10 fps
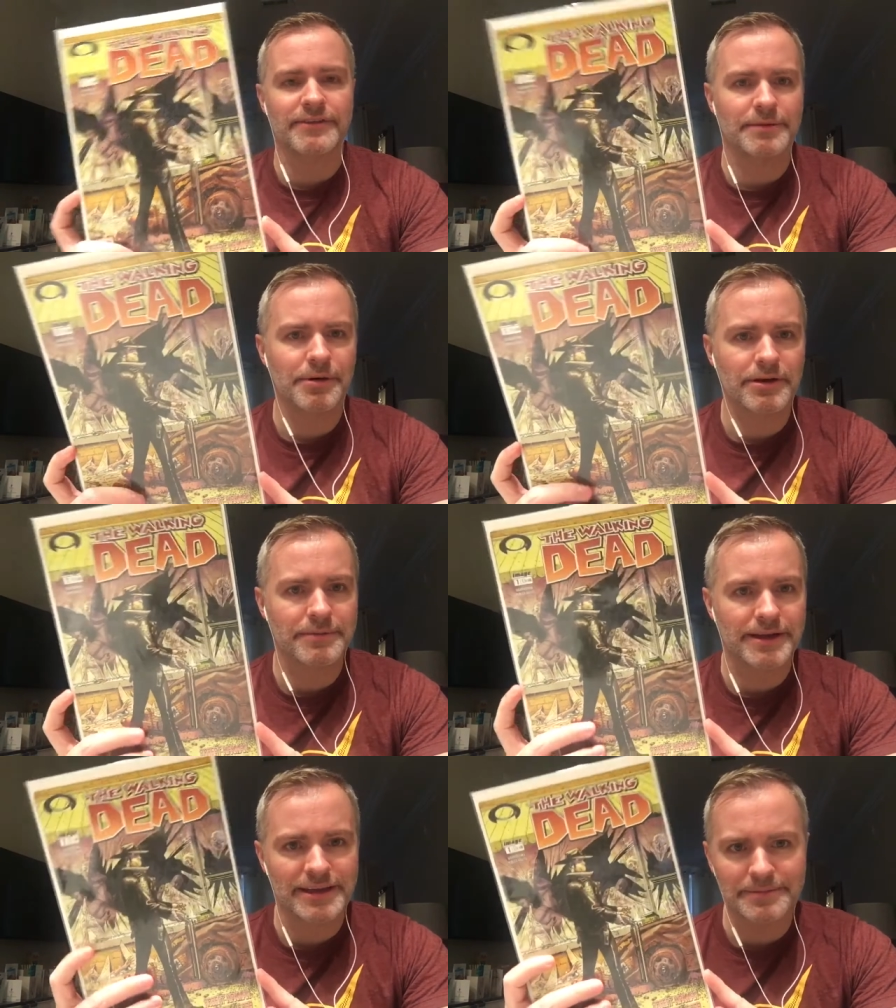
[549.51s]
I bought them
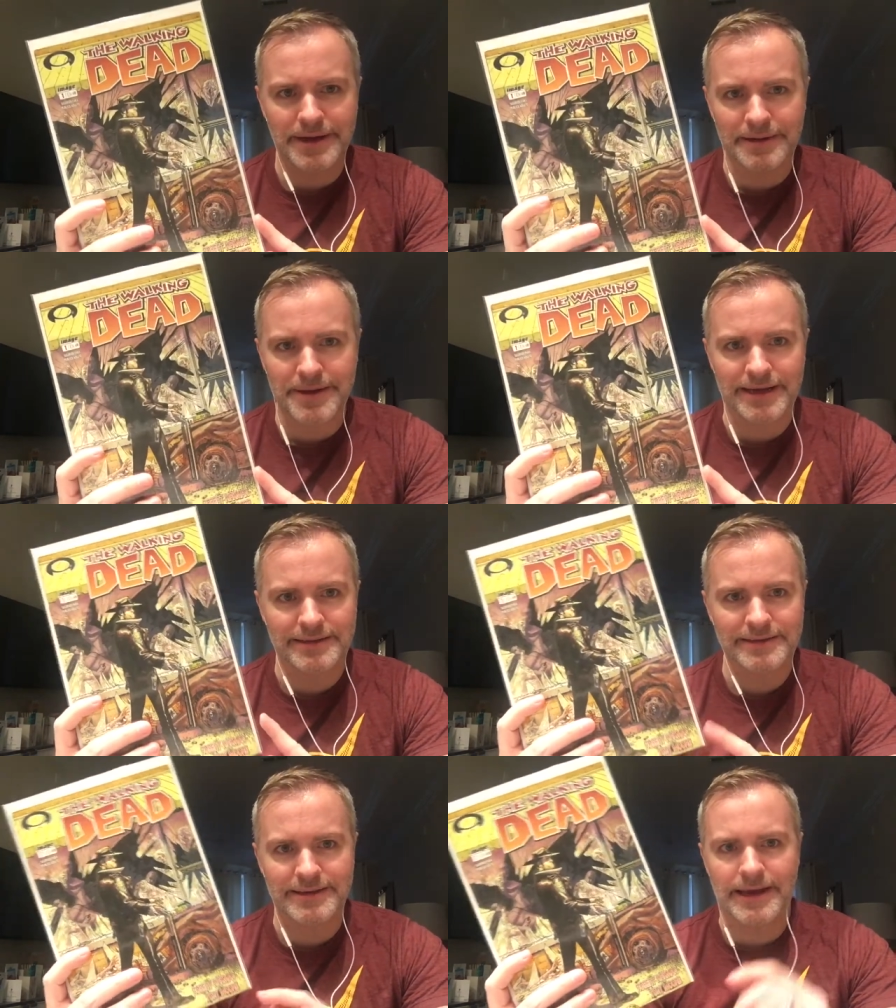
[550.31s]
on eBay back
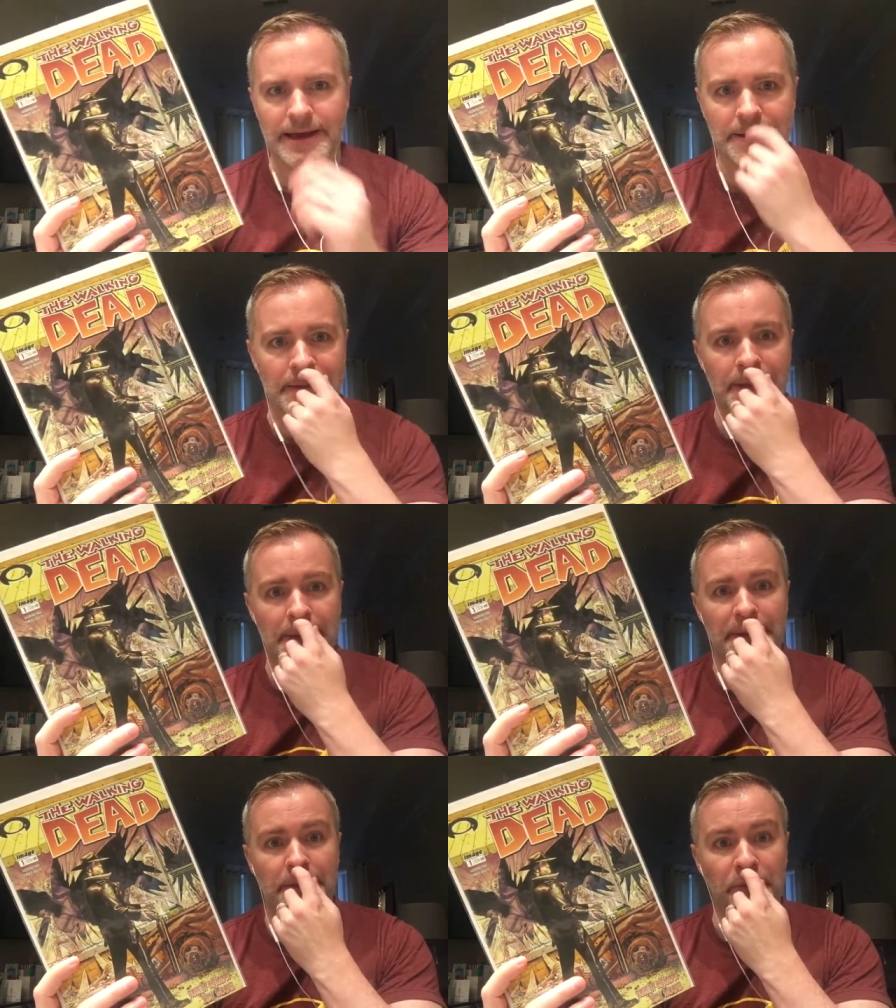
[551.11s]
in the day
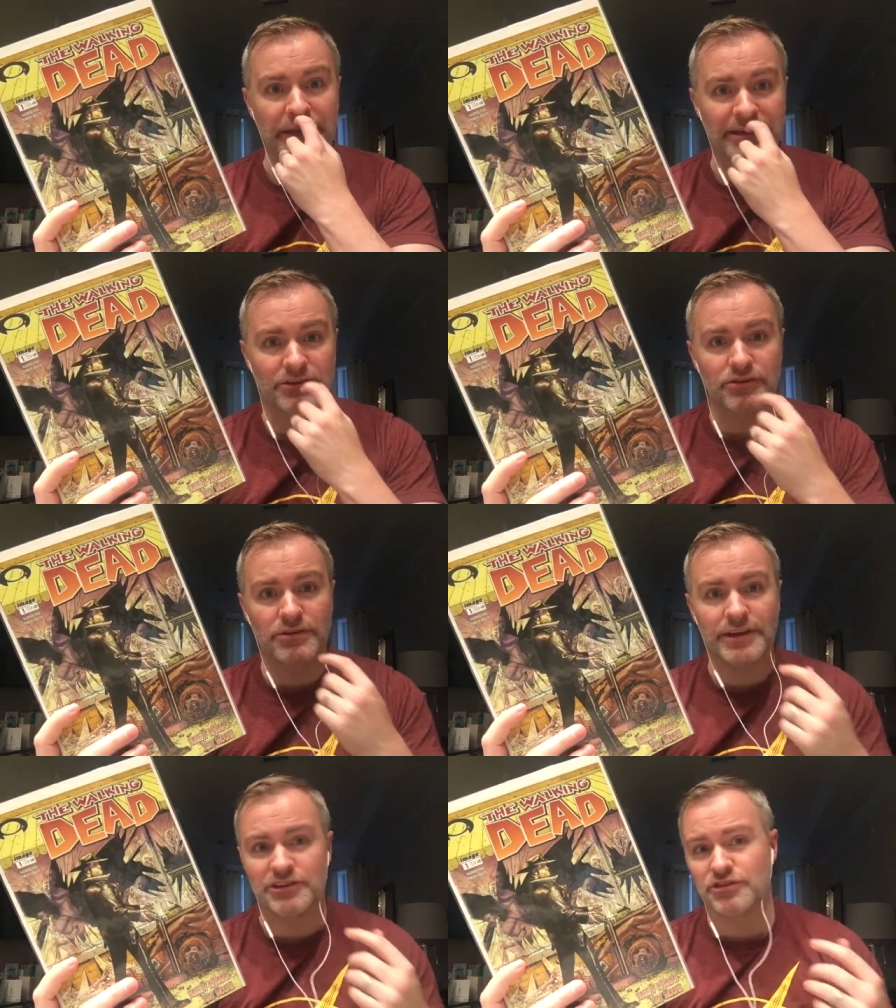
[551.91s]
when
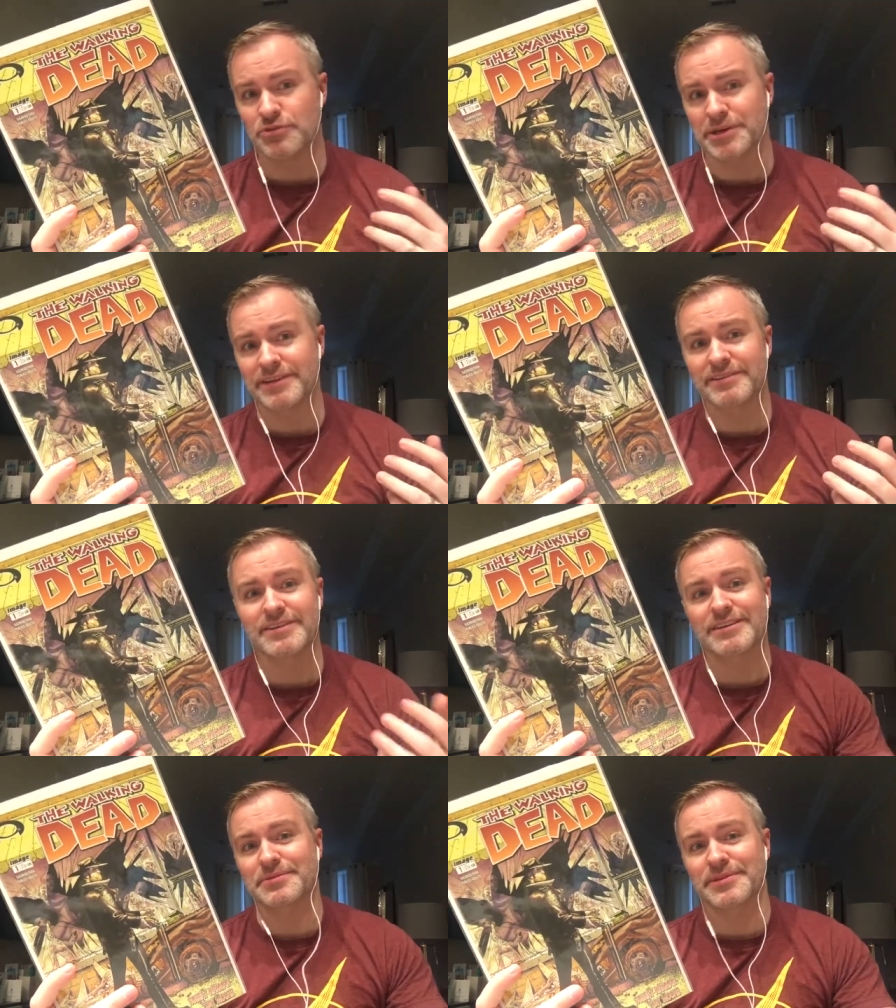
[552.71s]
issue
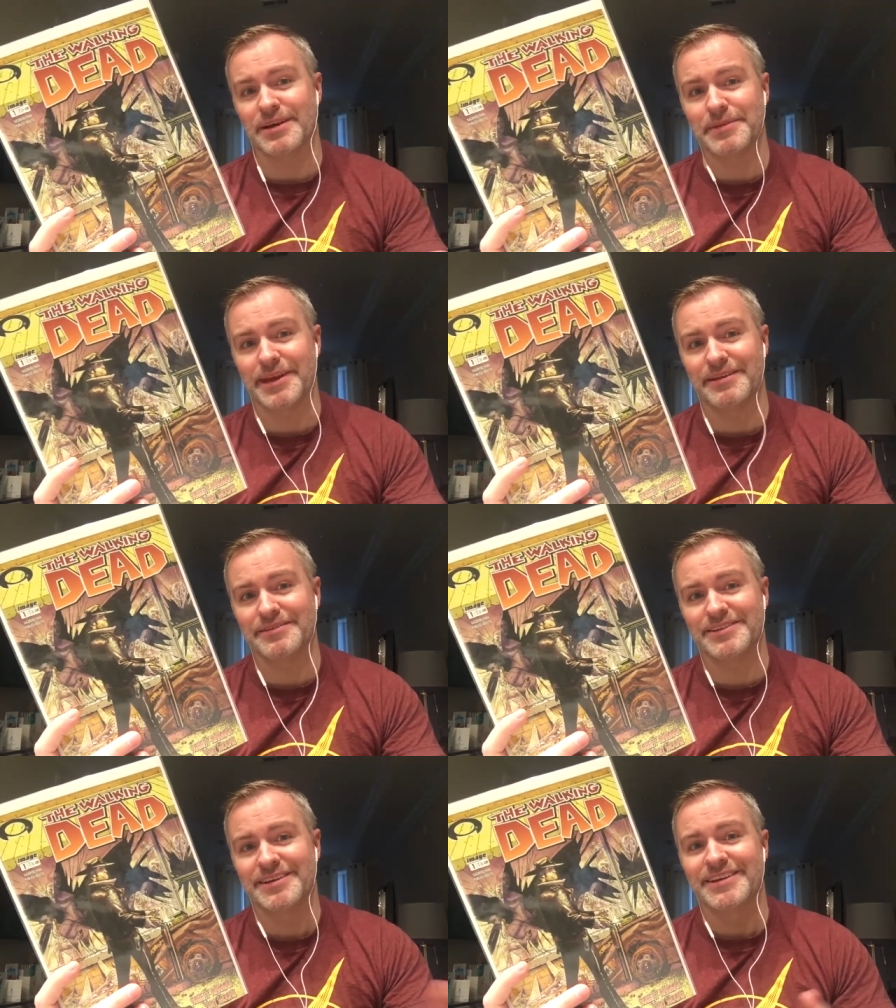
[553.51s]
26 was coming
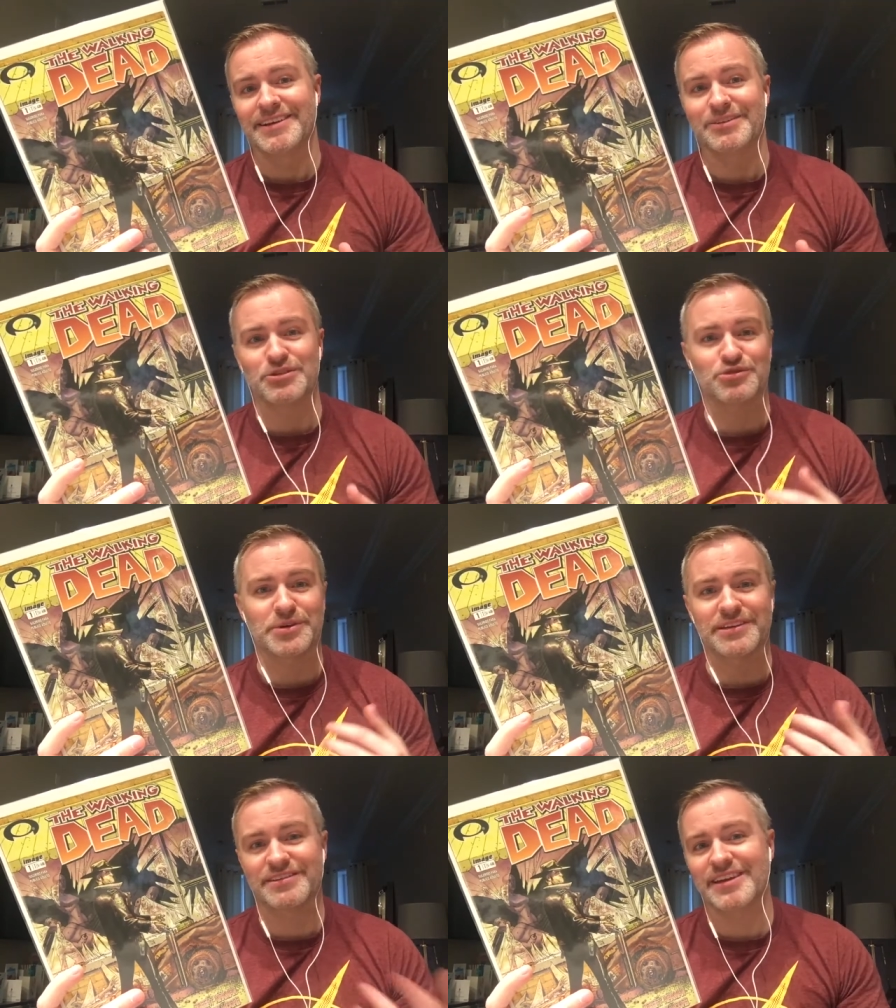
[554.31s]
out, or
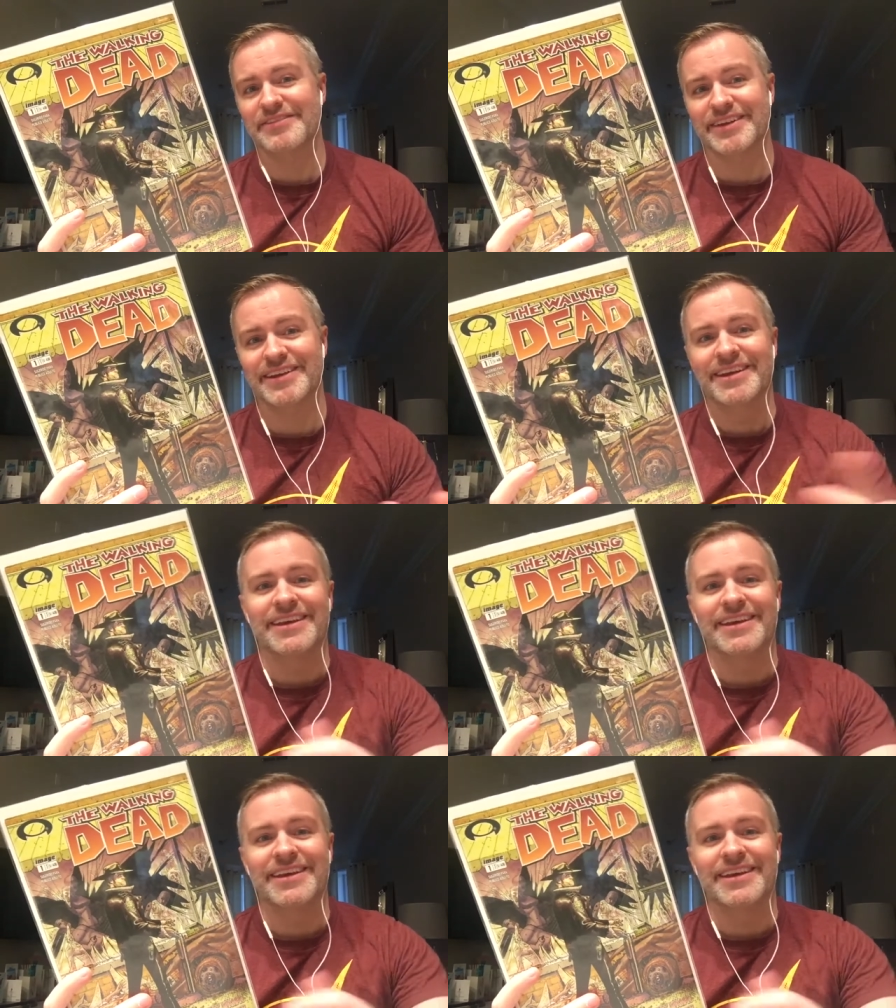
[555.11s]
27.